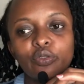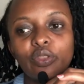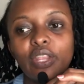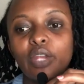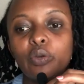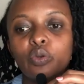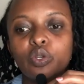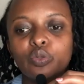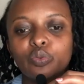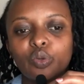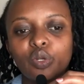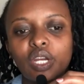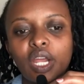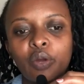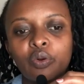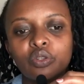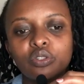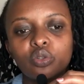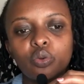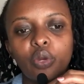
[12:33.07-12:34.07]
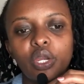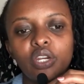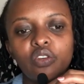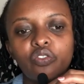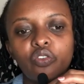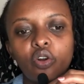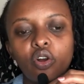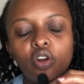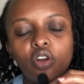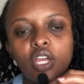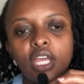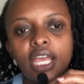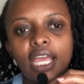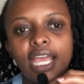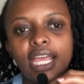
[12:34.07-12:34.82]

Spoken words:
So that was what I was going for,